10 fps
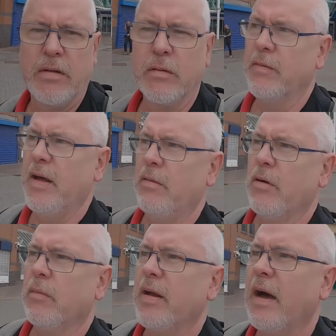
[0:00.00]
so we've now
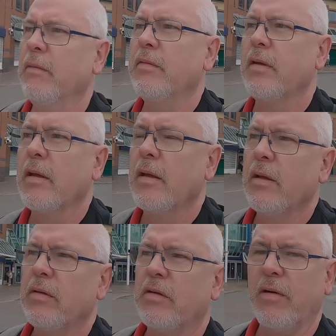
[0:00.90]
come down
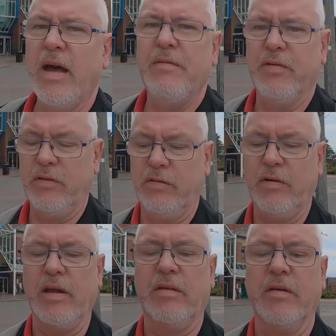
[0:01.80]
to Avon
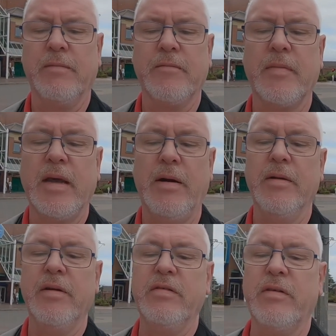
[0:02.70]
Street. Now
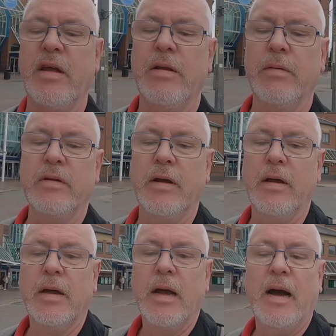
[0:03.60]
on this street there was a
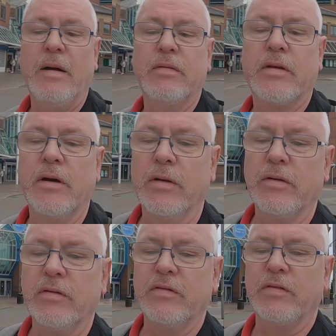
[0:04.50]
house
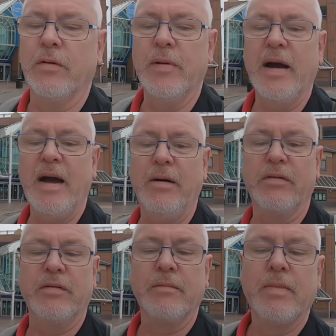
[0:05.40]
called Summer
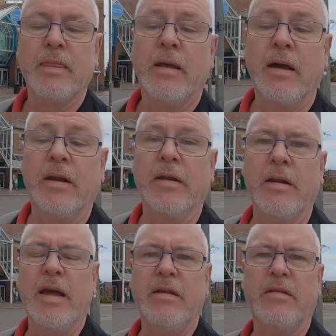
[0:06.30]
House. And in
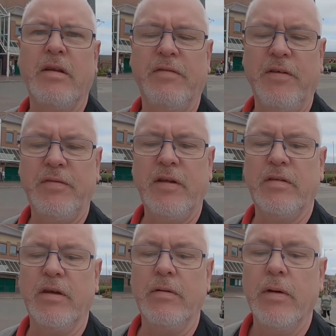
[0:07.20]

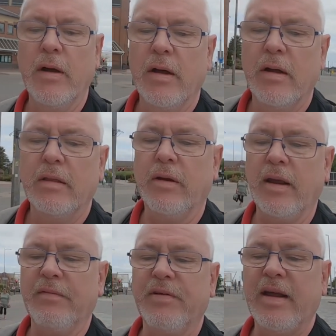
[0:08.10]
1852, there were
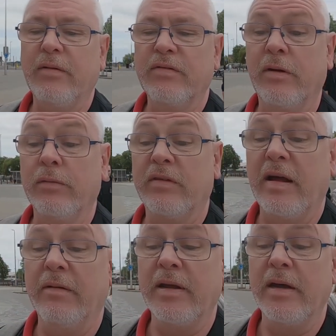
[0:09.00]
11 households
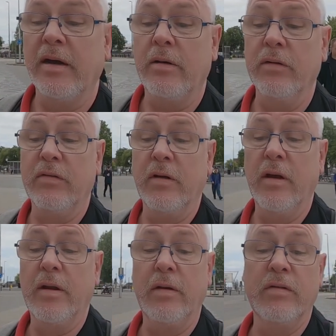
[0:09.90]
down here
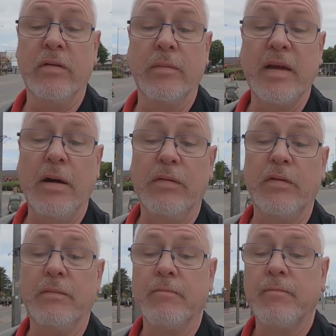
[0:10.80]
and a customs
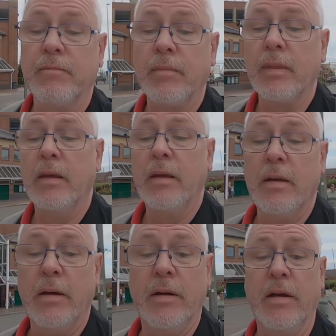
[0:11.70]
house.
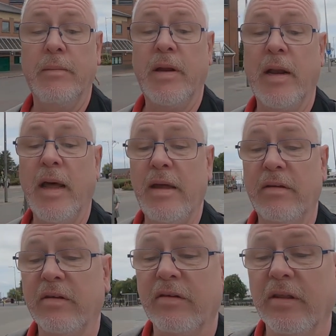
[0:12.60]
And in the Middle
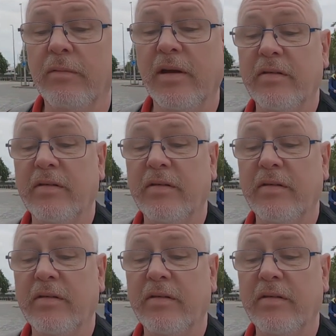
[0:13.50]
Ages, on the west